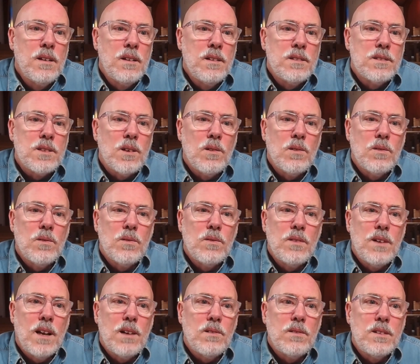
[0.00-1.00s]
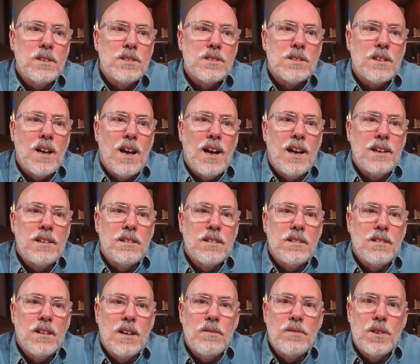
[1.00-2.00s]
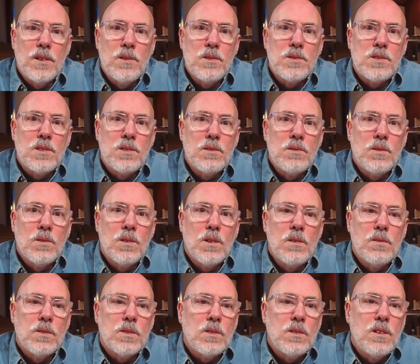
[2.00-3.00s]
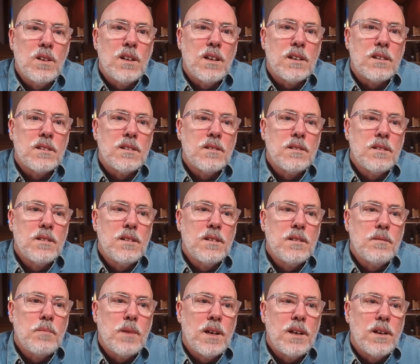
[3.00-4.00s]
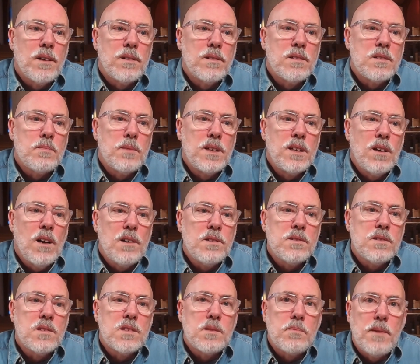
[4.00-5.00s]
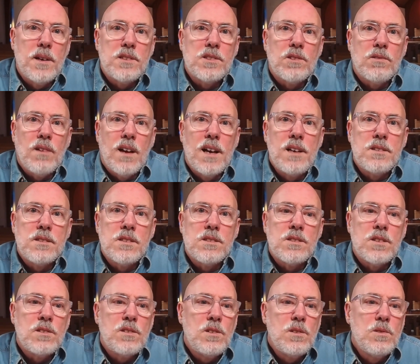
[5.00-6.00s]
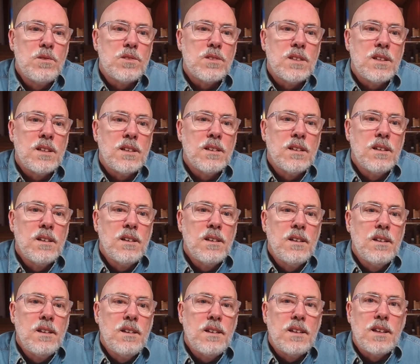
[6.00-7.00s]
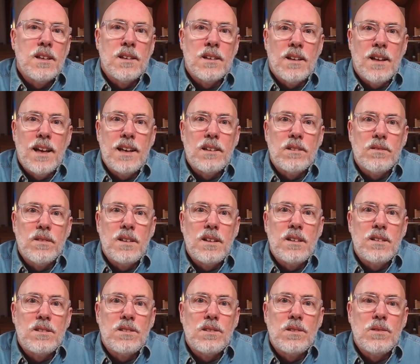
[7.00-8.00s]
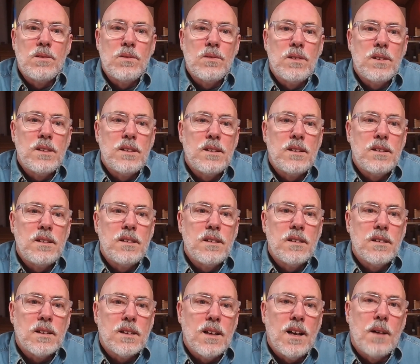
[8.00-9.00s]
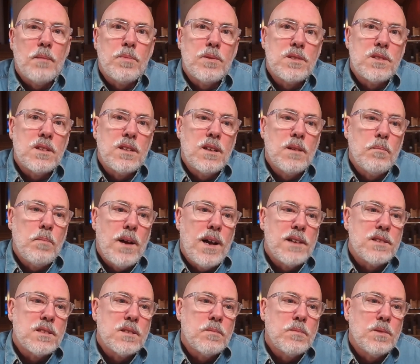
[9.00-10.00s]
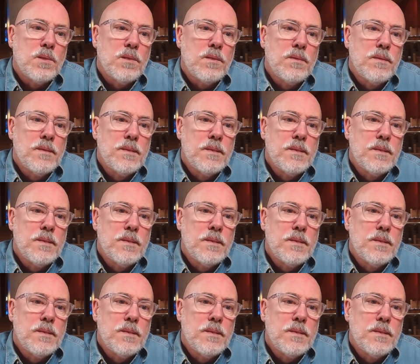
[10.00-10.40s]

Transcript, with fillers: So, not only does God love those who are overlooked by others, but he also specializes in using the unlikely to accomplish the impossible.